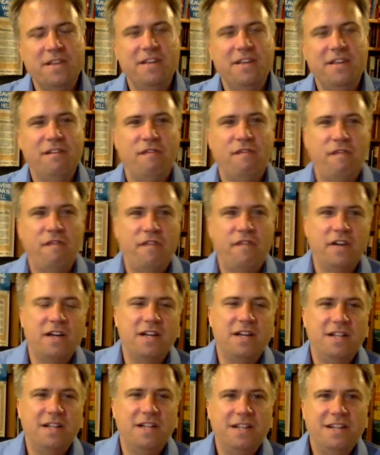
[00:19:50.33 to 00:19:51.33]

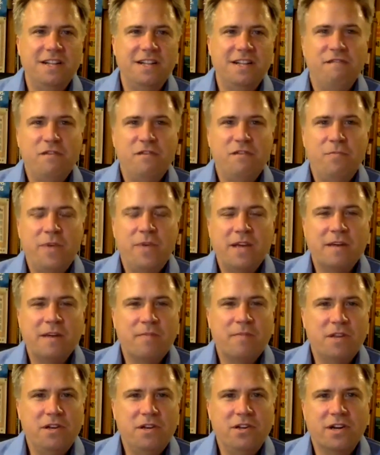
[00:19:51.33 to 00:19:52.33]
If you pick
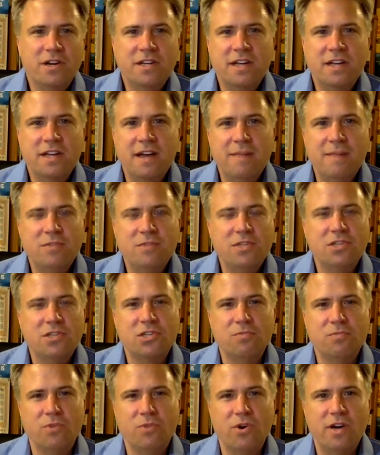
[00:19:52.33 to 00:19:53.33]
up the New York Times
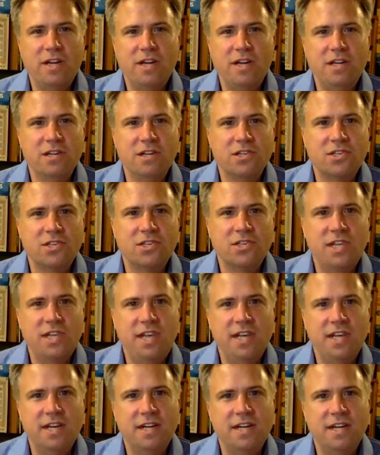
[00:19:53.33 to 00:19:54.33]
this morning, you'll
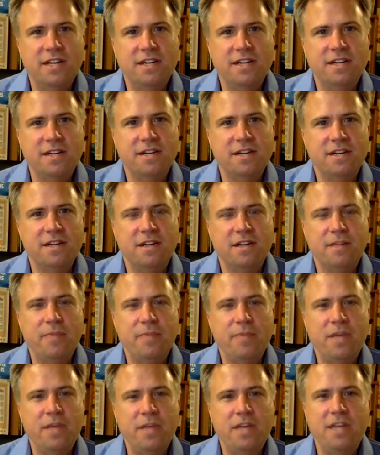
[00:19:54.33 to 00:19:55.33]
see an
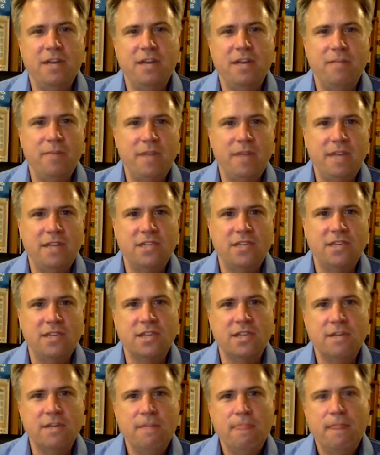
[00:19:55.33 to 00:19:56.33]
opinion
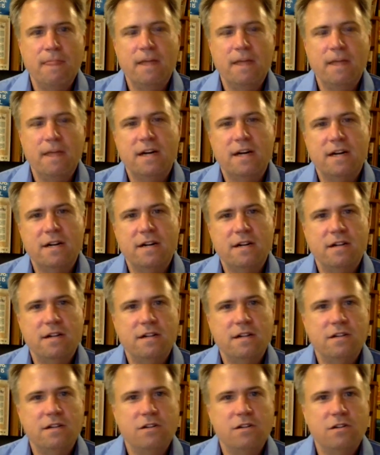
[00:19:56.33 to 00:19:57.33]
piece
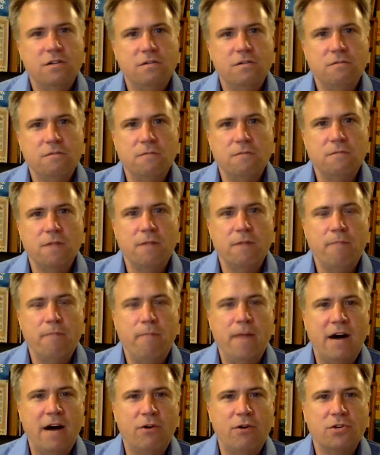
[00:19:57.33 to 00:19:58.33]

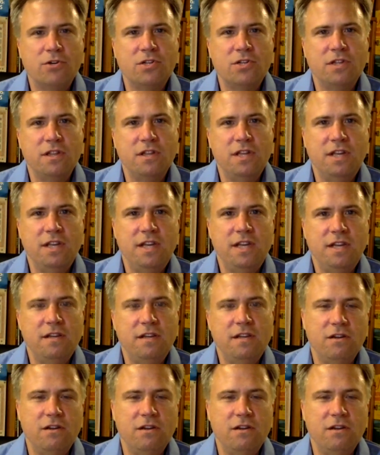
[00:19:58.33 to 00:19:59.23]
about the,